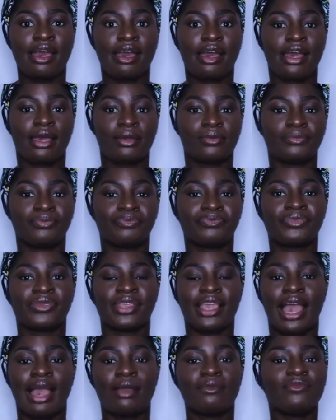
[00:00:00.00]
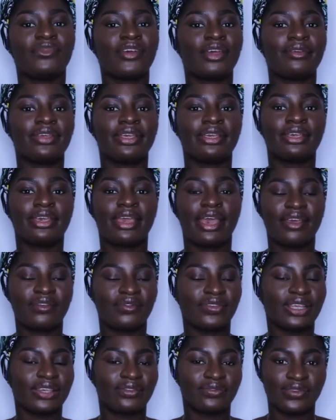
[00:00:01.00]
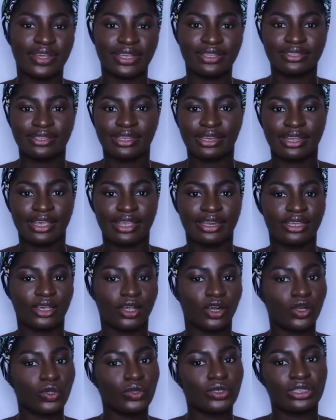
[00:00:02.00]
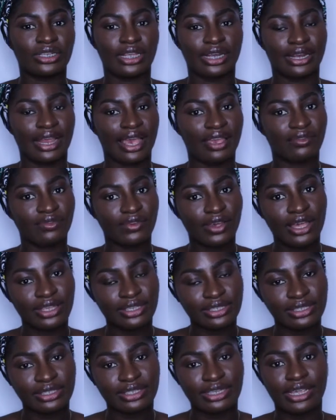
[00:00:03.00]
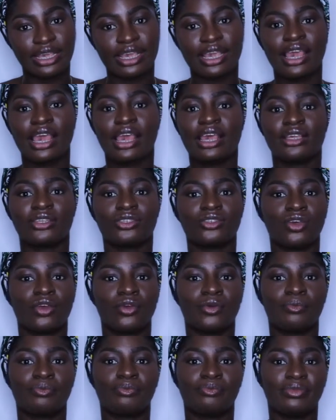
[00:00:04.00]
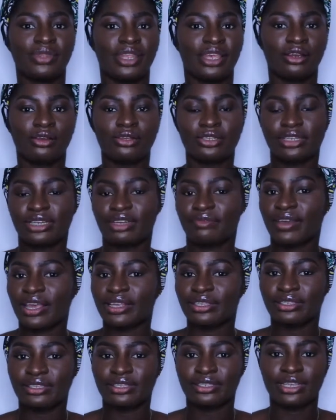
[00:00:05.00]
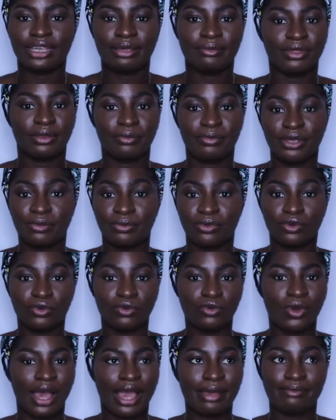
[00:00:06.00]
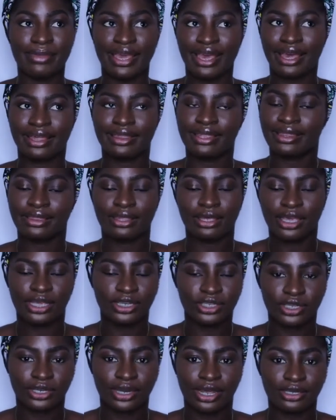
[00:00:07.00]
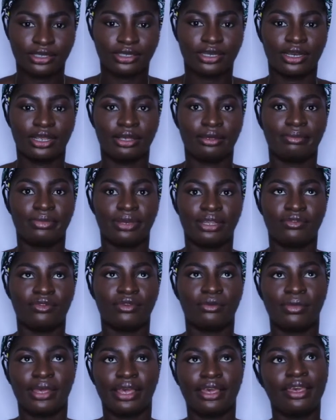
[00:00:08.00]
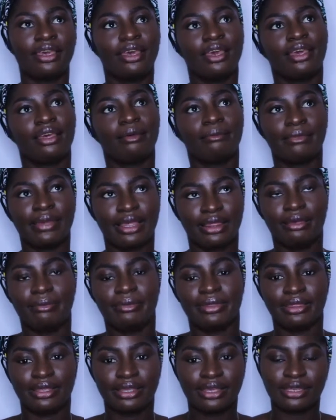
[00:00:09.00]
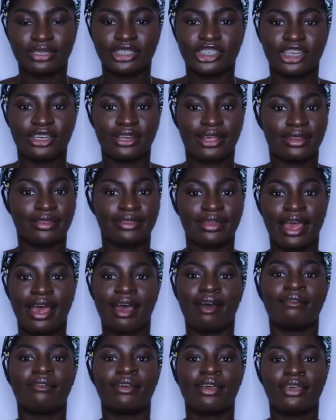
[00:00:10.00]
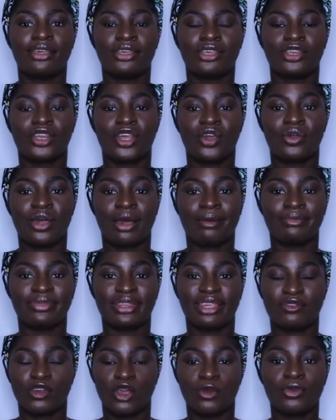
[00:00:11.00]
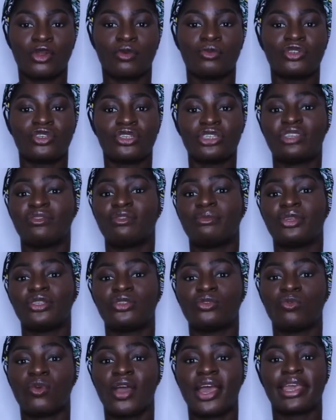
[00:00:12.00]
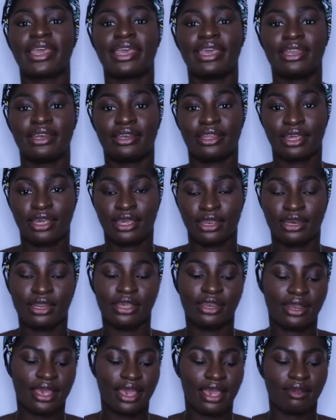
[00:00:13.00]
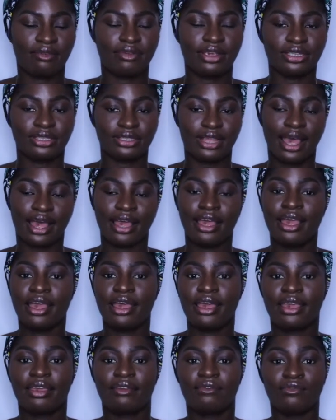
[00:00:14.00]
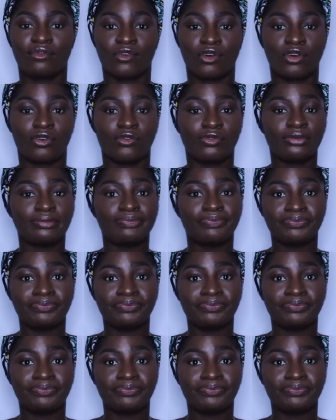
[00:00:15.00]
I'm very heavily invested in inclusion and diversity. So the inclusion and diversity team, the people who I met in the kitchen, actually, believe you me, met them in the kitchen, and now, you know, they've opened opportunities for me to work in areas that involve